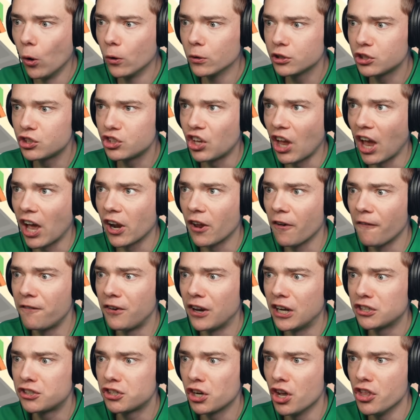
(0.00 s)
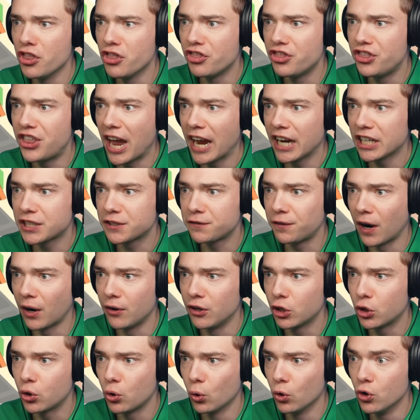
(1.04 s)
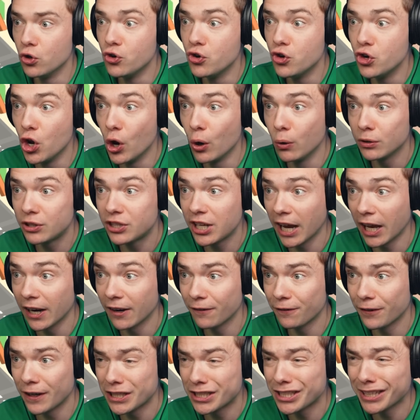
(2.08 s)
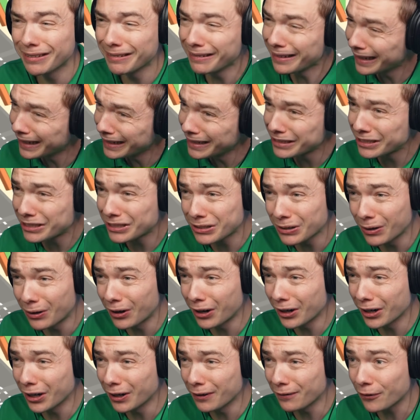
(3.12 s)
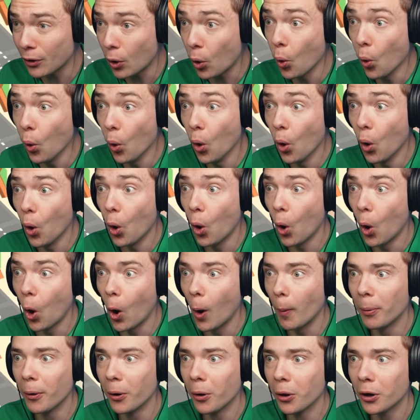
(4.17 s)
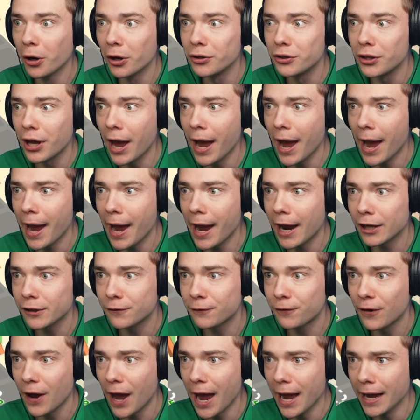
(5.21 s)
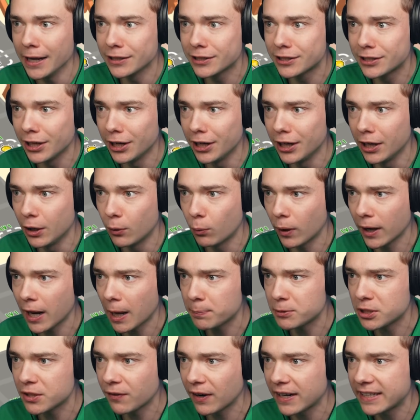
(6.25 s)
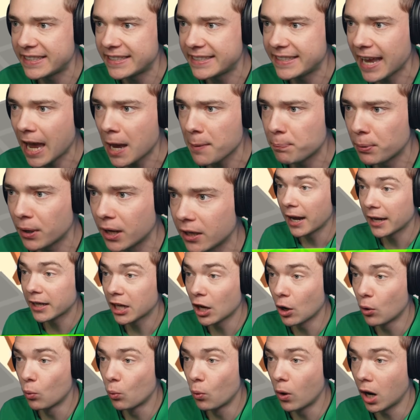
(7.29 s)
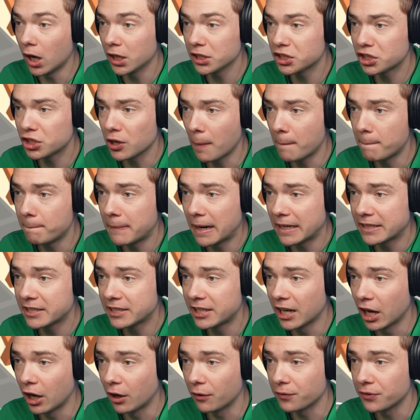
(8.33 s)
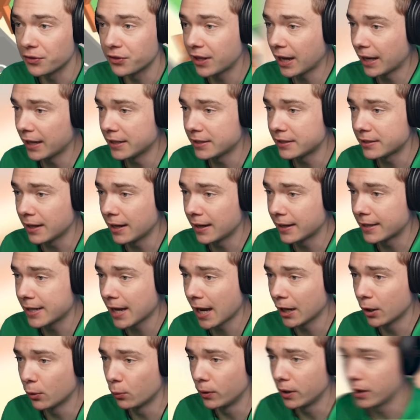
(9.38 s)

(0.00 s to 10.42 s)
Old television. That's very cool. New television. Uh, sort of. Oh, but look at that. Fancy. What happens if I tap it? I can watch myself. That is a candle